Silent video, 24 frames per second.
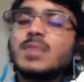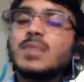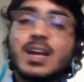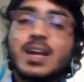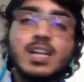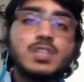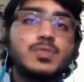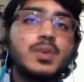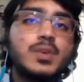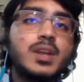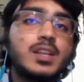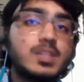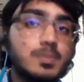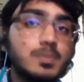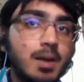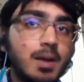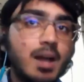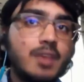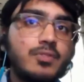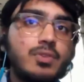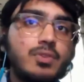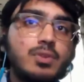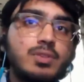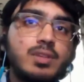As far as
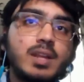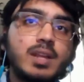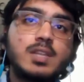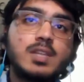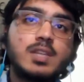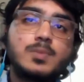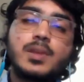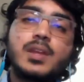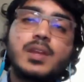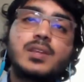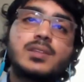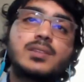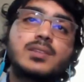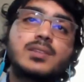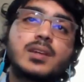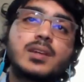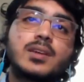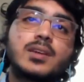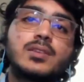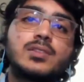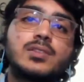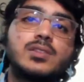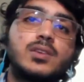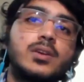my future aspirations are
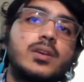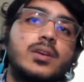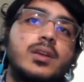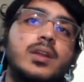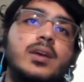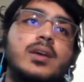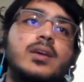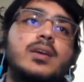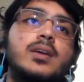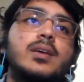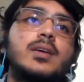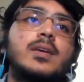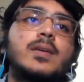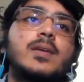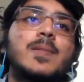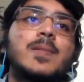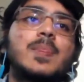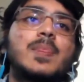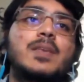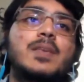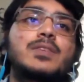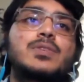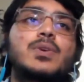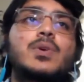concerned,
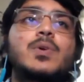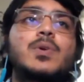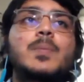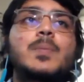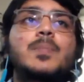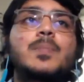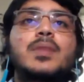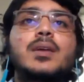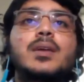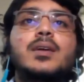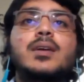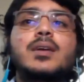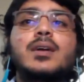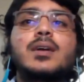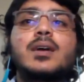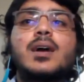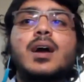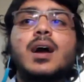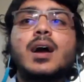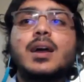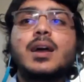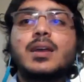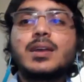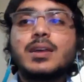so
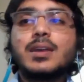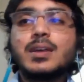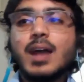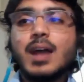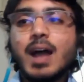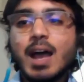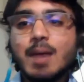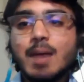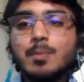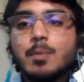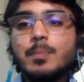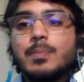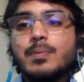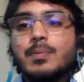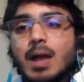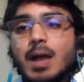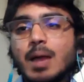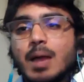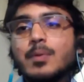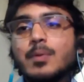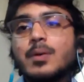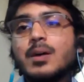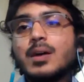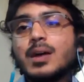I, I'm, a,
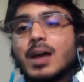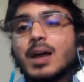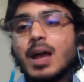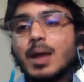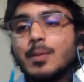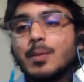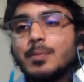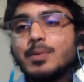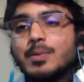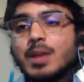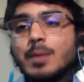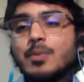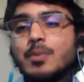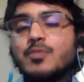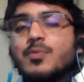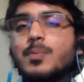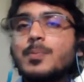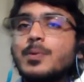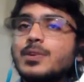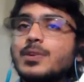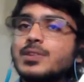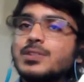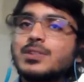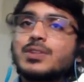I'm, a, I'm a type of
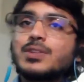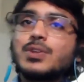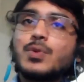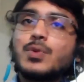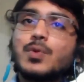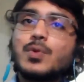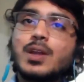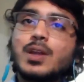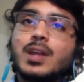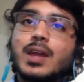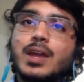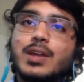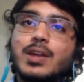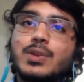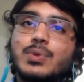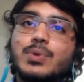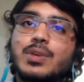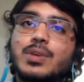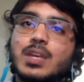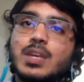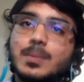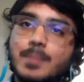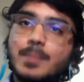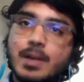person who would like to
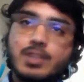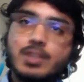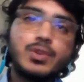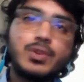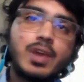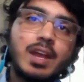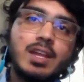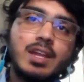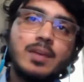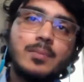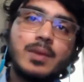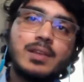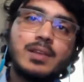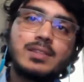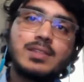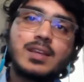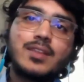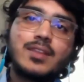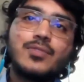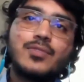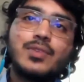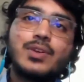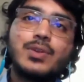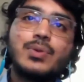keep educating
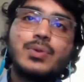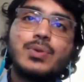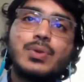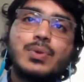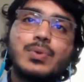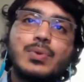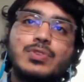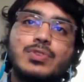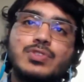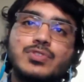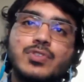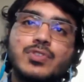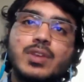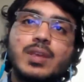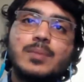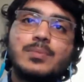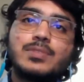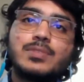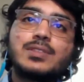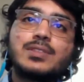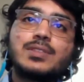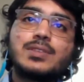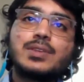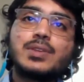myself into new
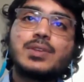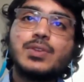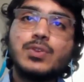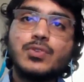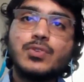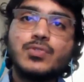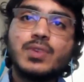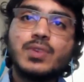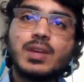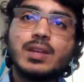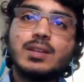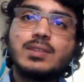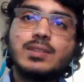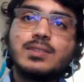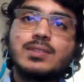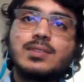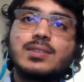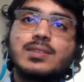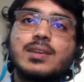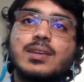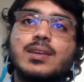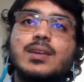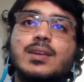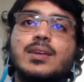streams, new
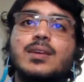fields,